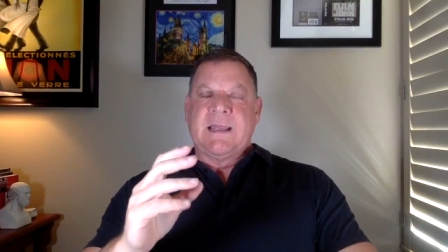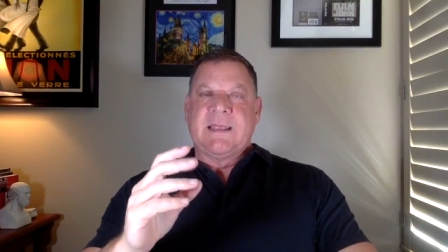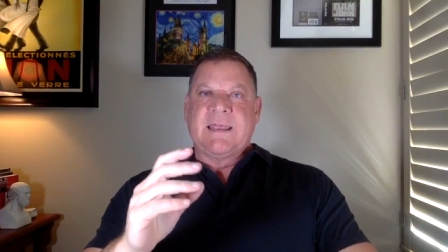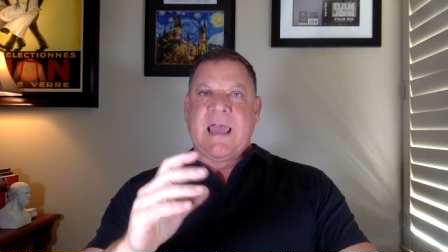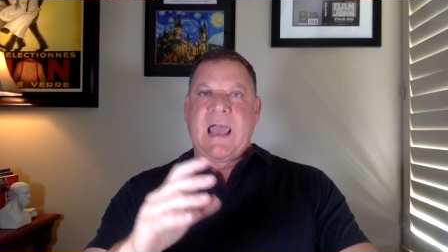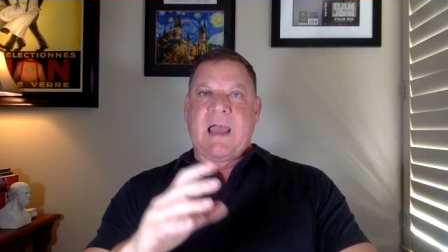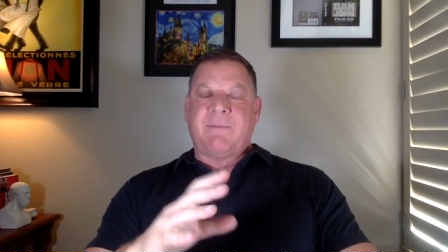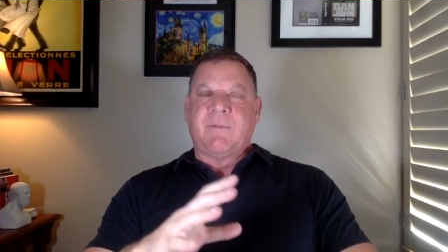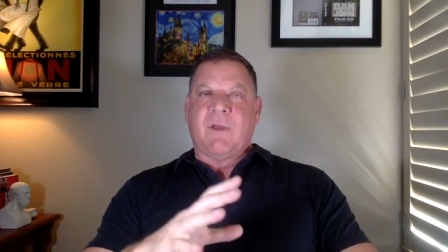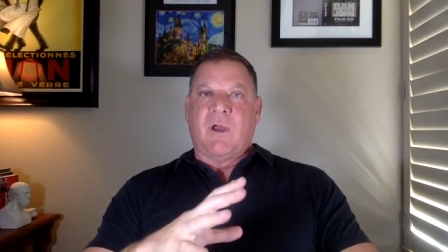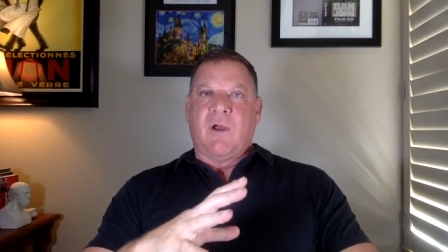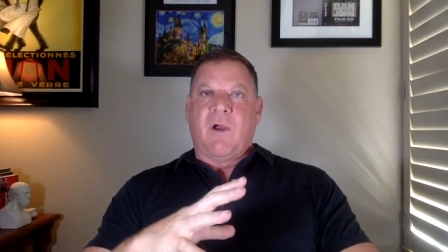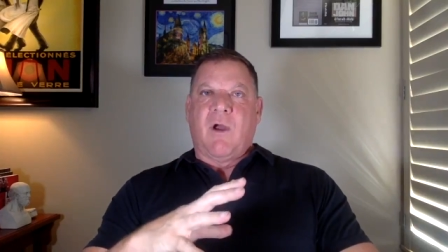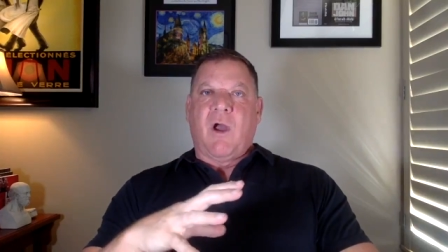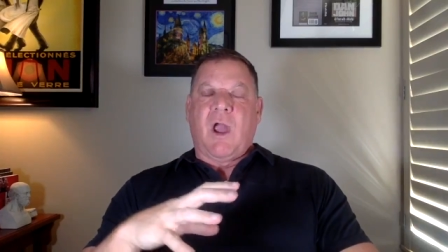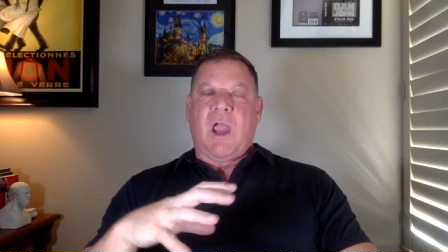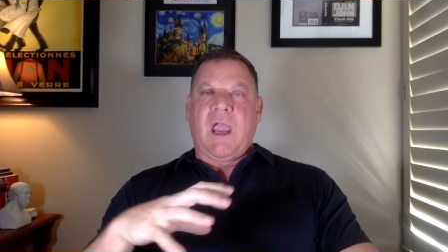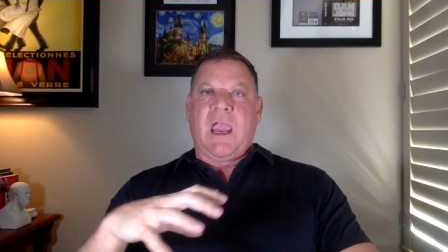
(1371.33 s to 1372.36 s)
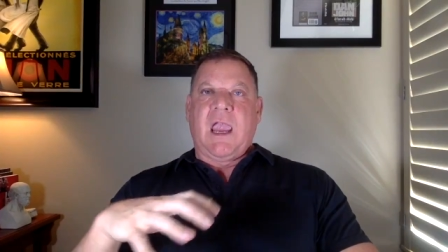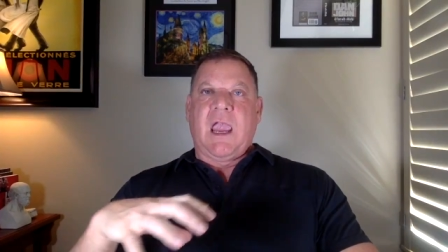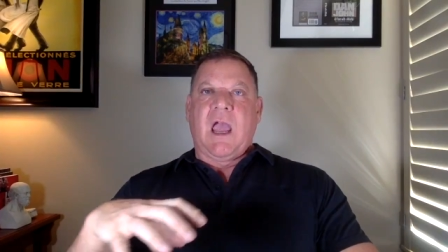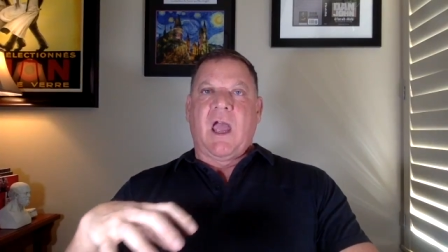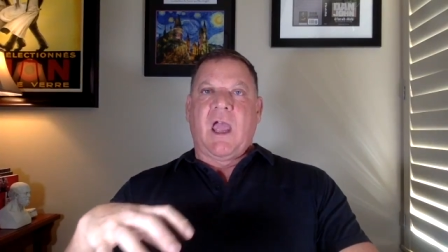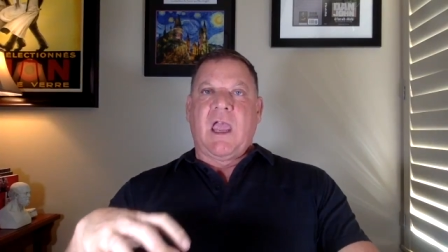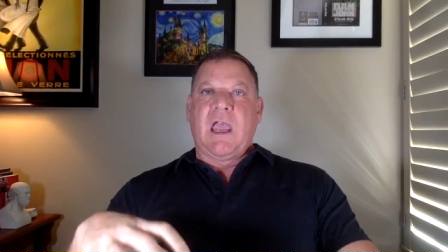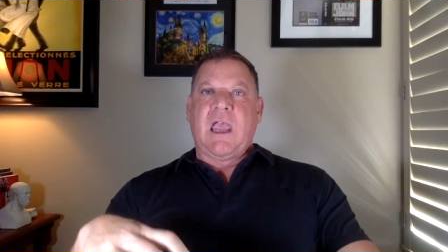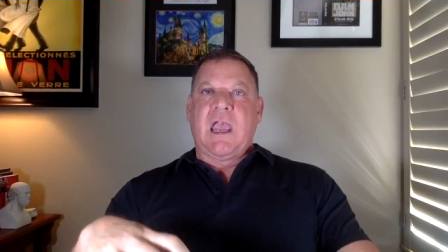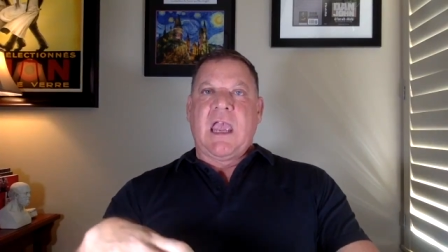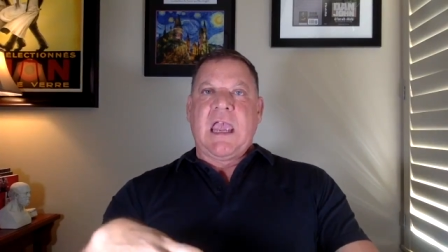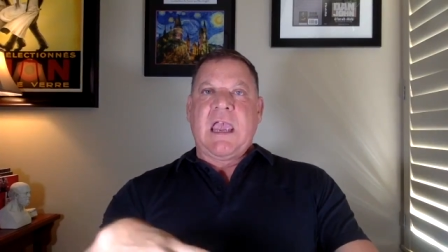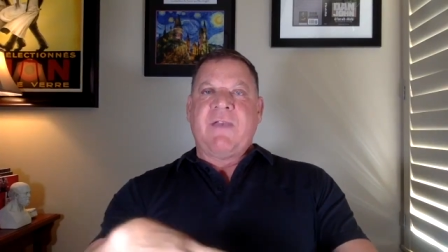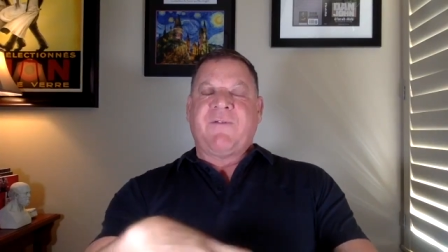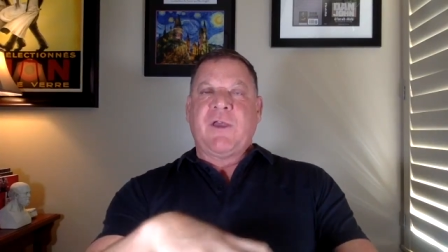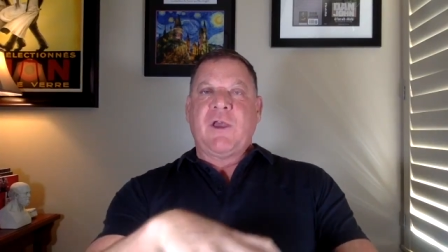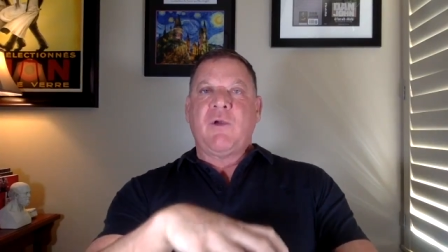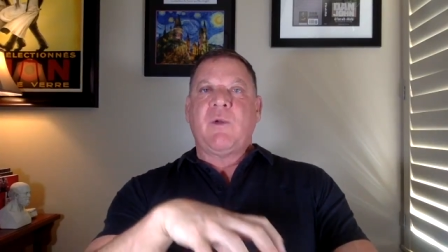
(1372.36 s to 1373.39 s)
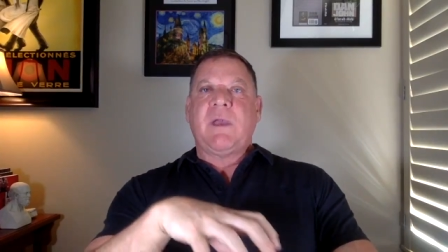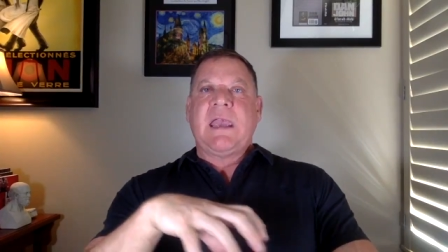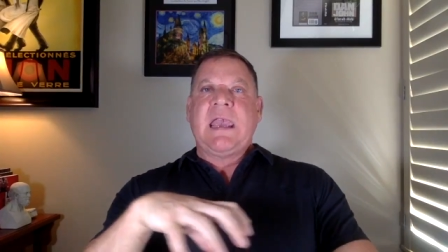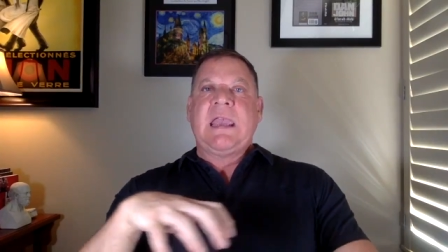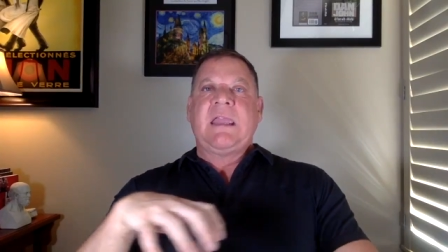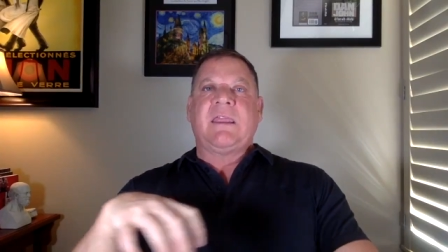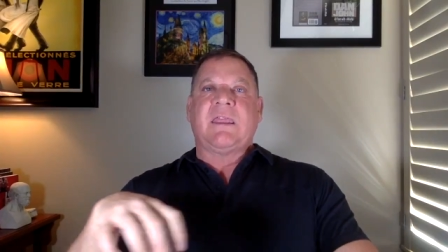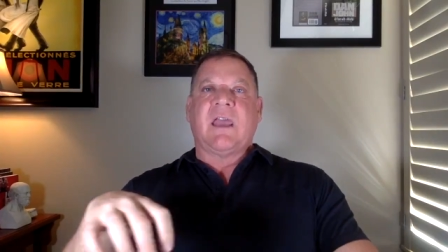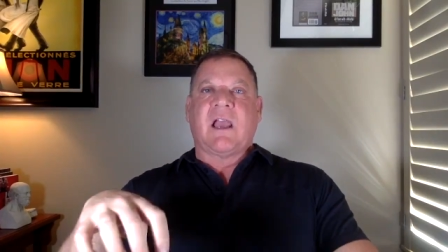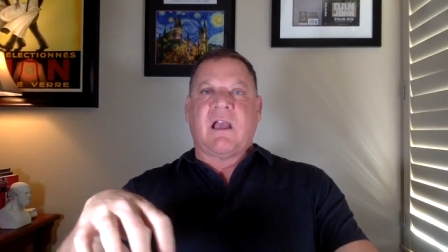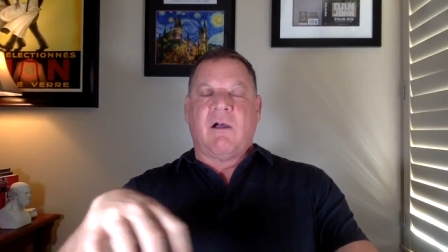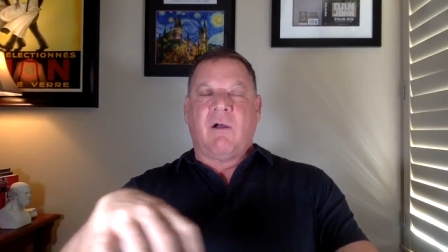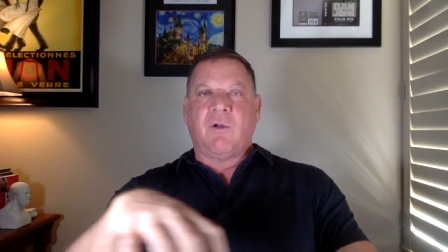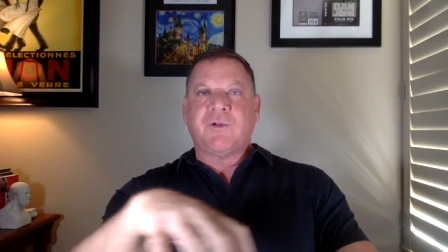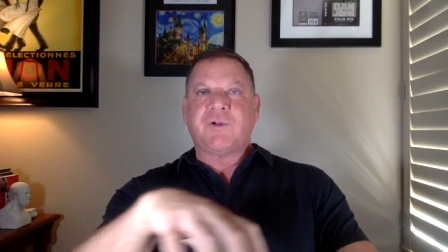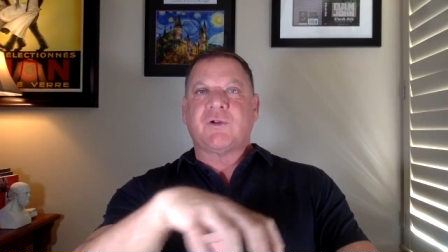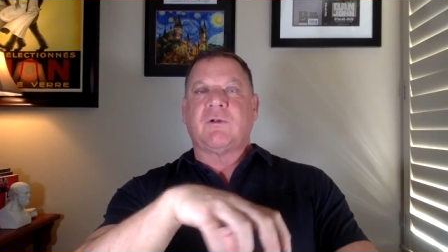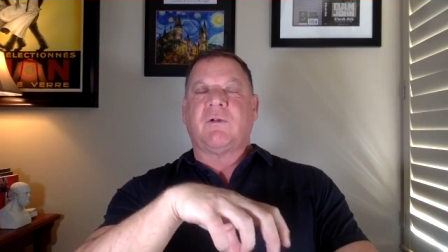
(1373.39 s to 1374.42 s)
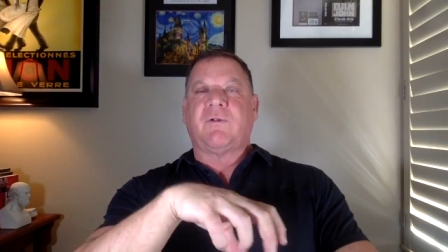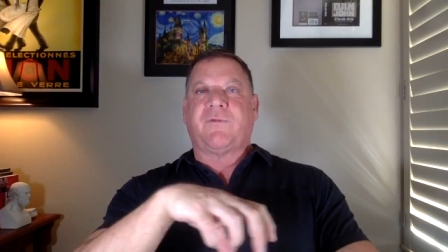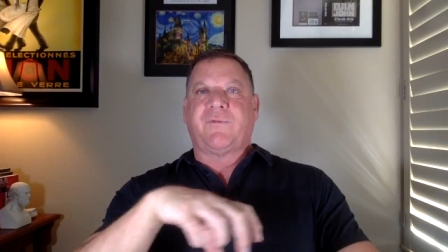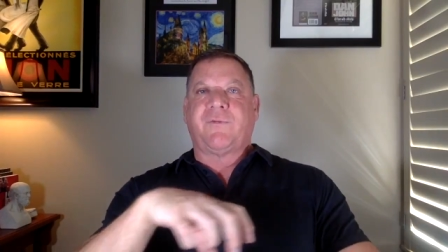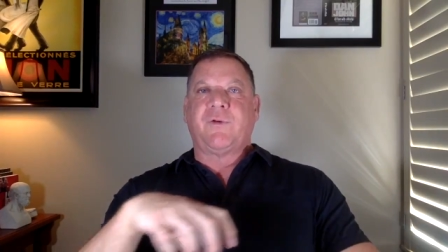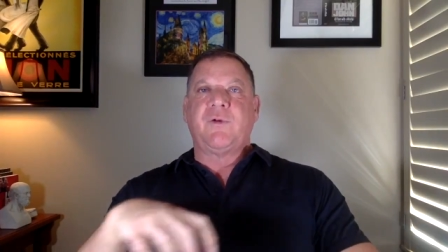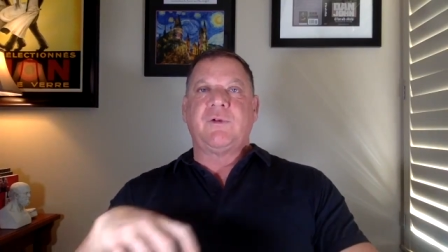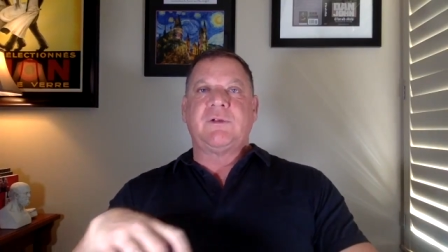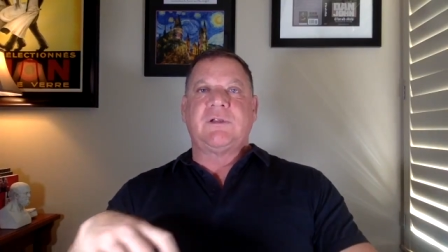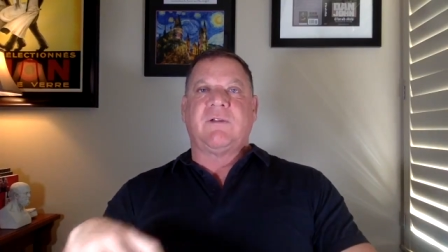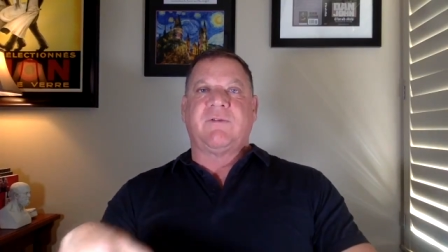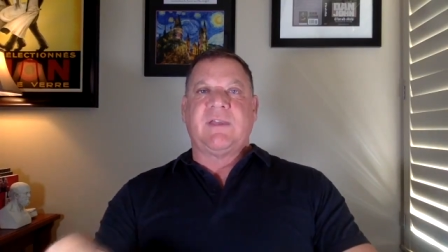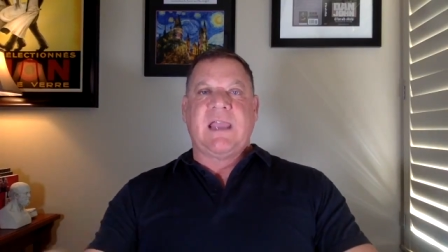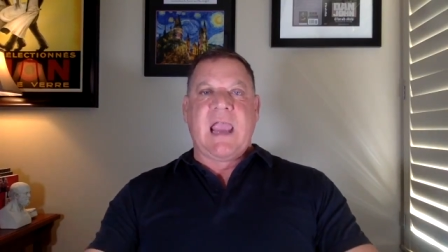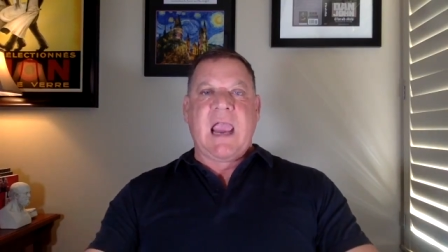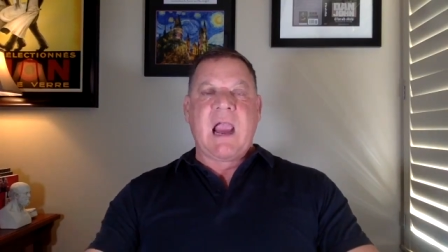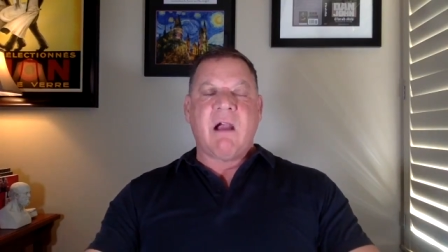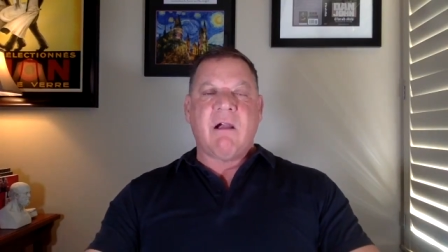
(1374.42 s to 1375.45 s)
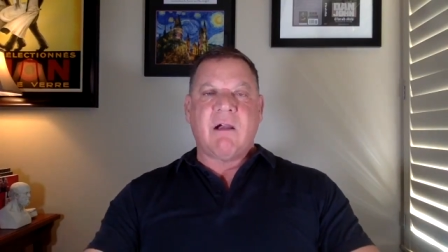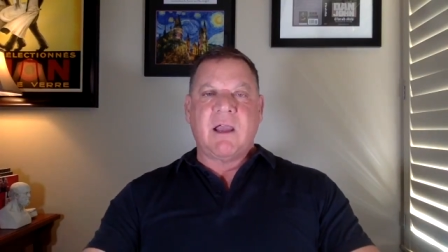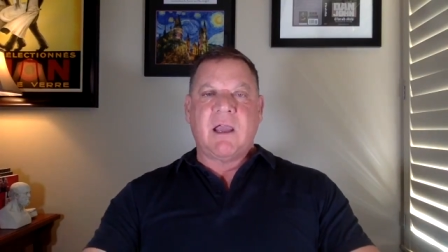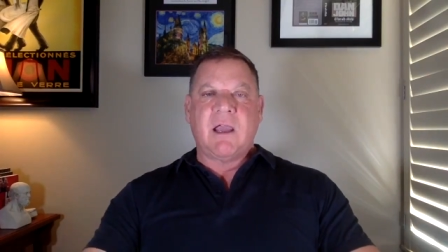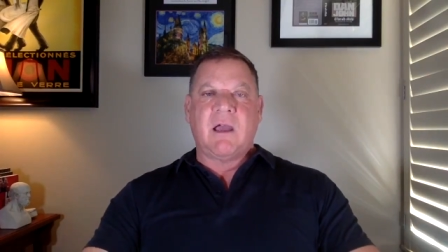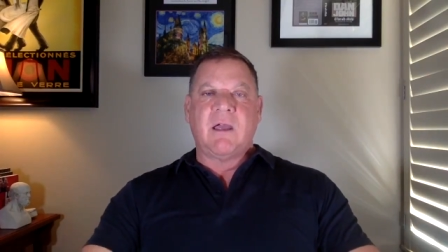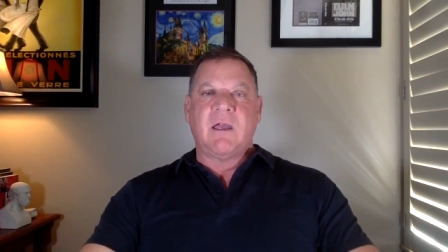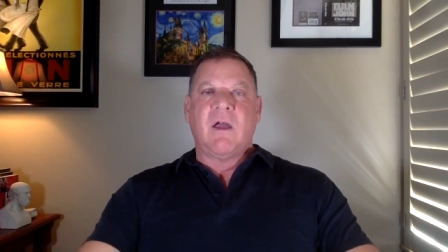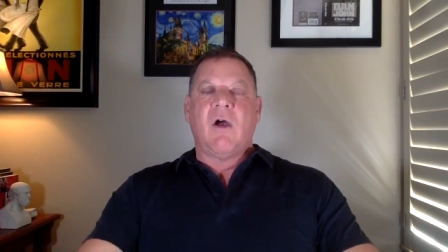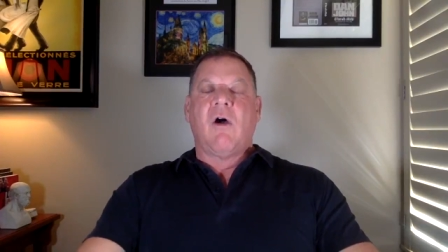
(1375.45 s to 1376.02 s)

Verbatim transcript: that if you eat the cultural foods of the area,